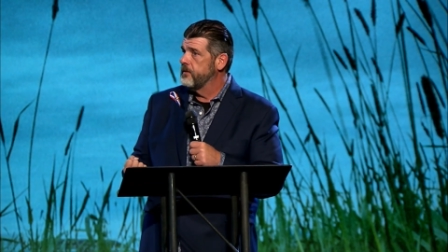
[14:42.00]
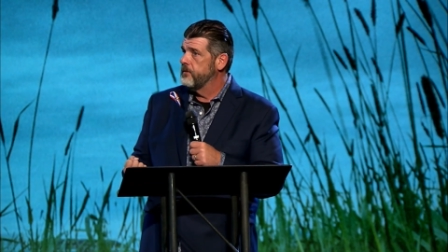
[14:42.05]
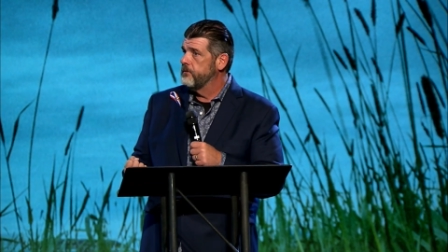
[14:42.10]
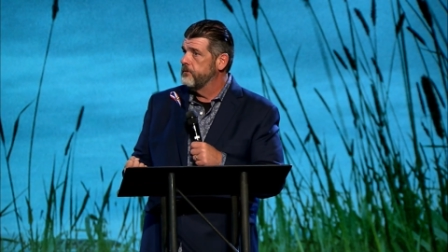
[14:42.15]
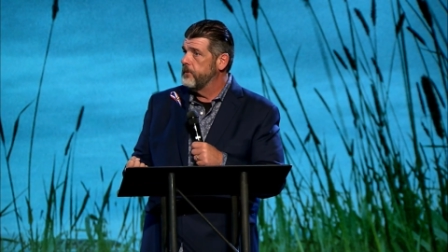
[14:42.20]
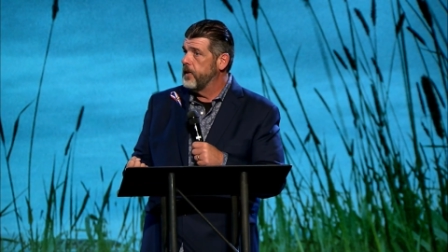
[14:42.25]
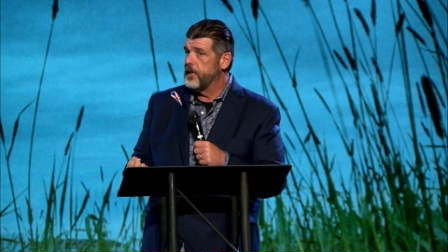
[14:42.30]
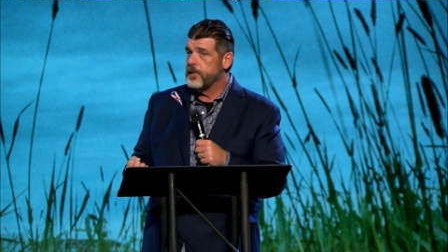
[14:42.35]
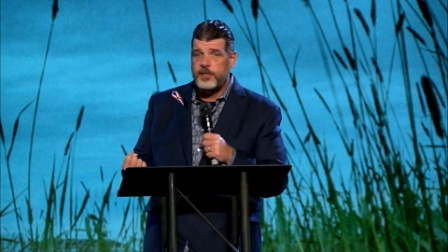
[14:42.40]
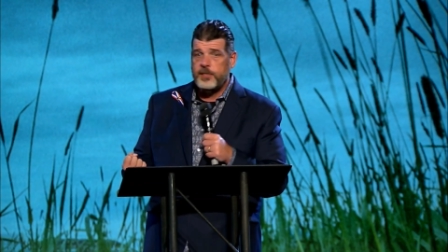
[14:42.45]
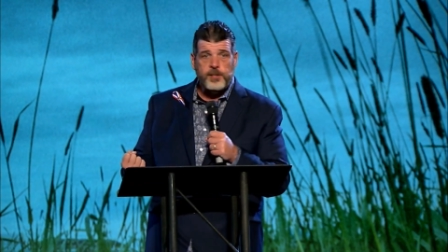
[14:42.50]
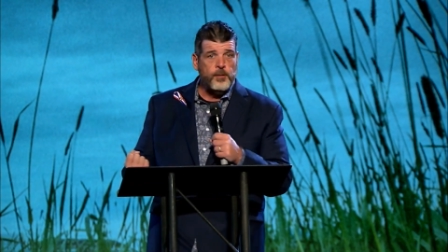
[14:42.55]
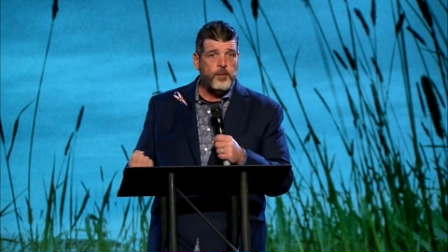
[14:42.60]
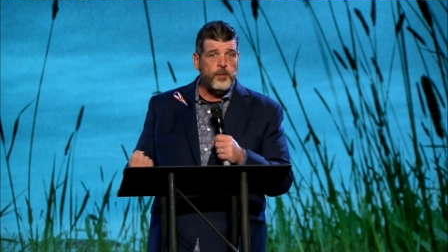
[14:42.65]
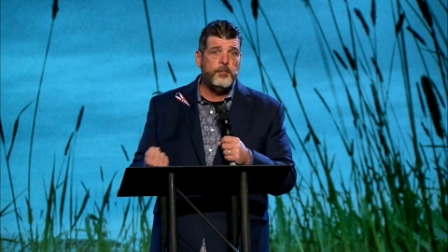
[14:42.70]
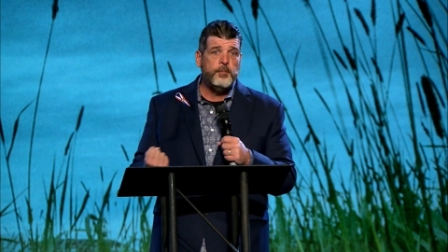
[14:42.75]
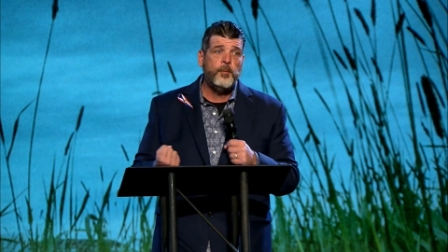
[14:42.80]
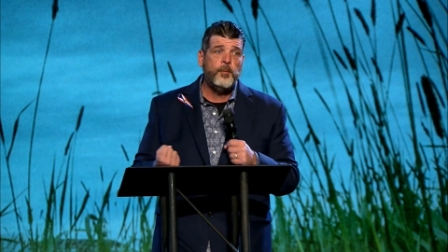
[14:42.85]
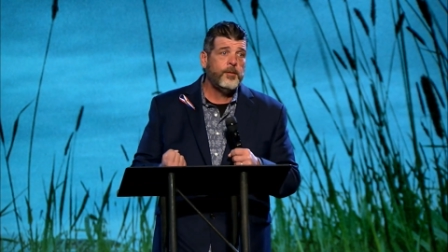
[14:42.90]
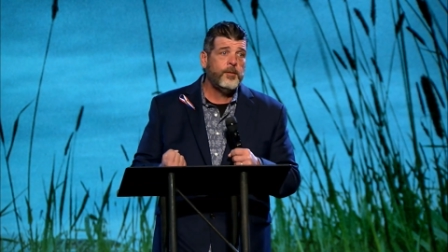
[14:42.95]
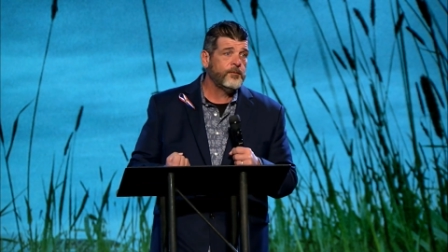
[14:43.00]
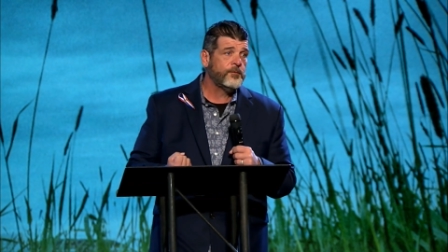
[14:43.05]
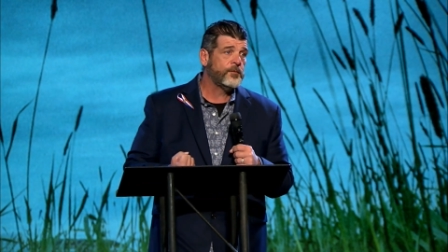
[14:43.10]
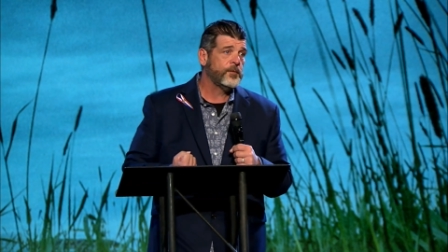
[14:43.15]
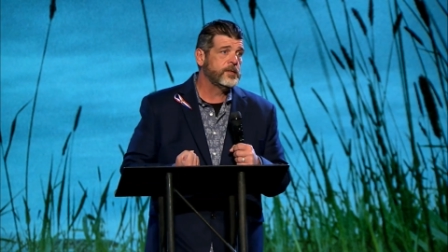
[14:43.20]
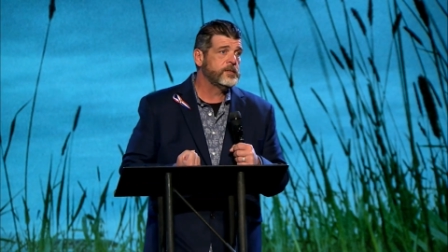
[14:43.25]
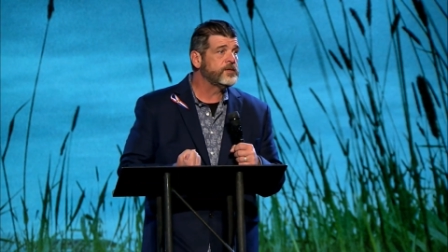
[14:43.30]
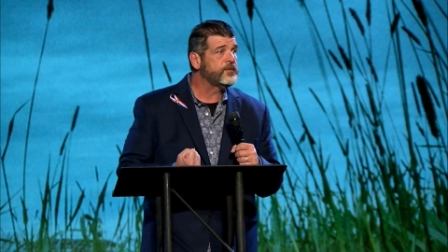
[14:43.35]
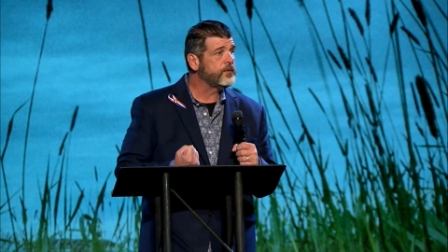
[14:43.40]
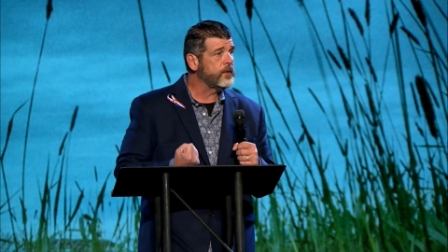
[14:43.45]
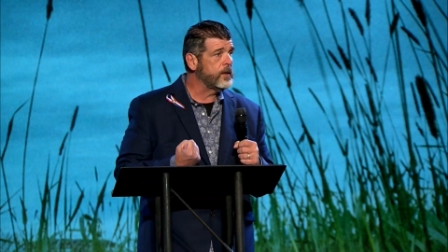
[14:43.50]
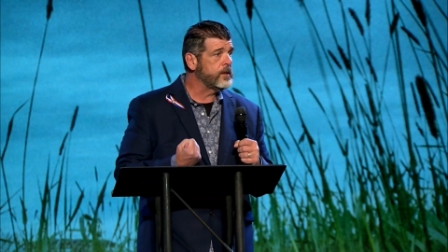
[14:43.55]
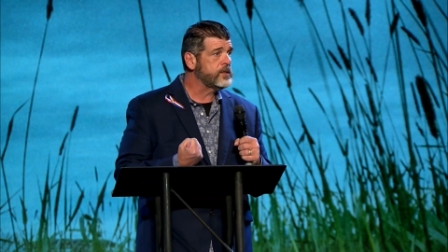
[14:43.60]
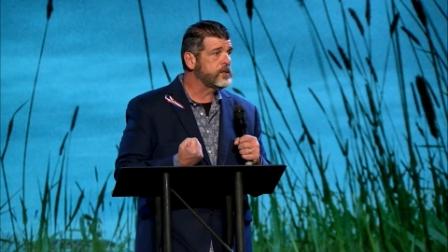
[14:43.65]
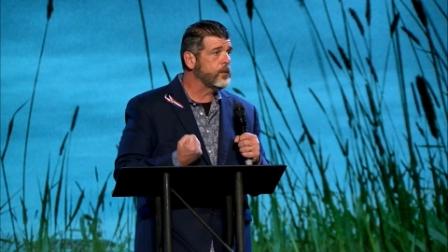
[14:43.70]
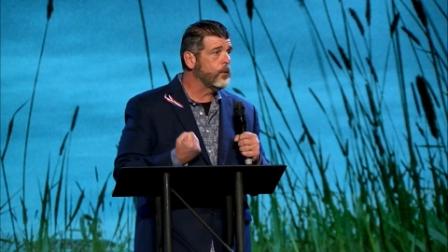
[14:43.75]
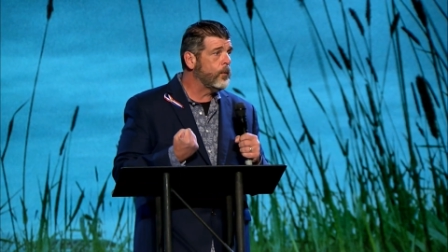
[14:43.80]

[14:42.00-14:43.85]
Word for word: Man, it's so important, friends, for us to